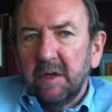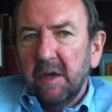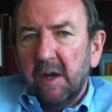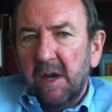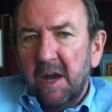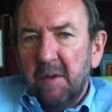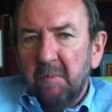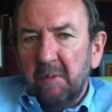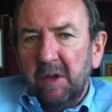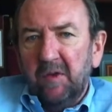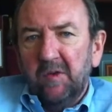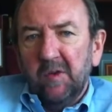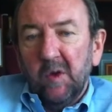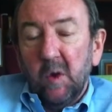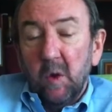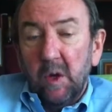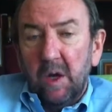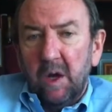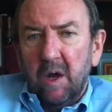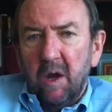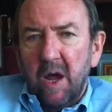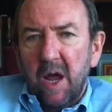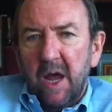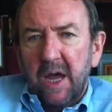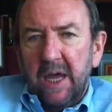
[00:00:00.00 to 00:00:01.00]
Gholami. So
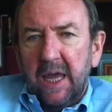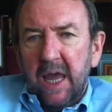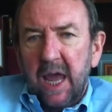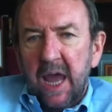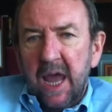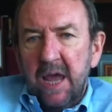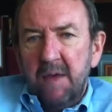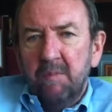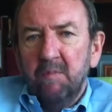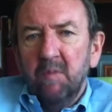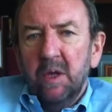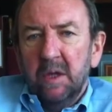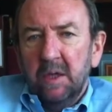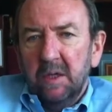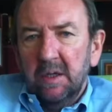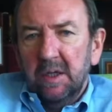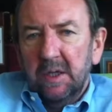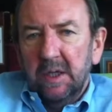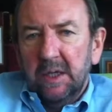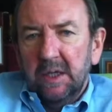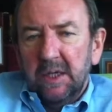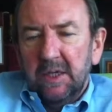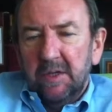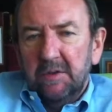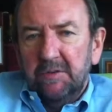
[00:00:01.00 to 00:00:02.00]
along I came,
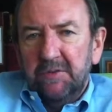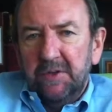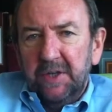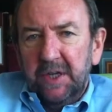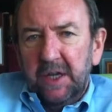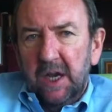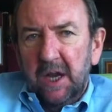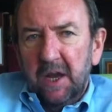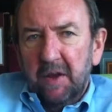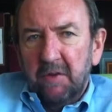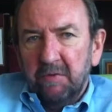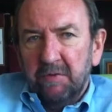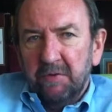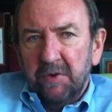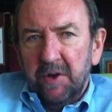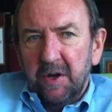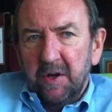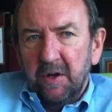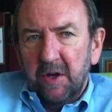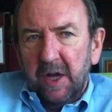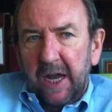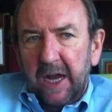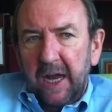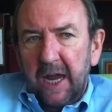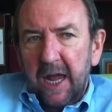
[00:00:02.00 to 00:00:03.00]
feeling
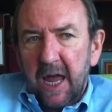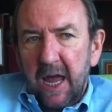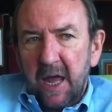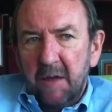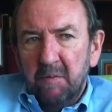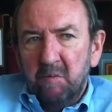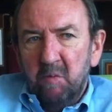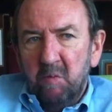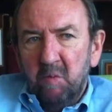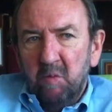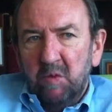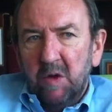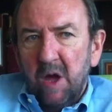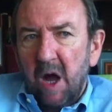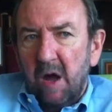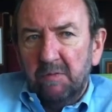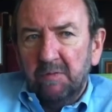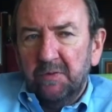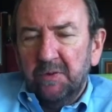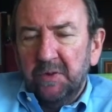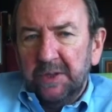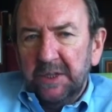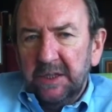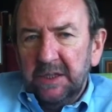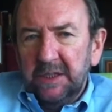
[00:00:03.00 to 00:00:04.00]
fairly
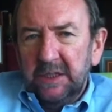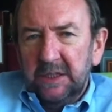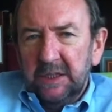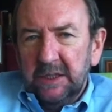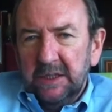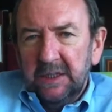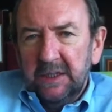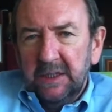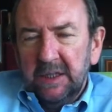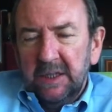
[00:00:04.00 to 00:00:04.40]
confident.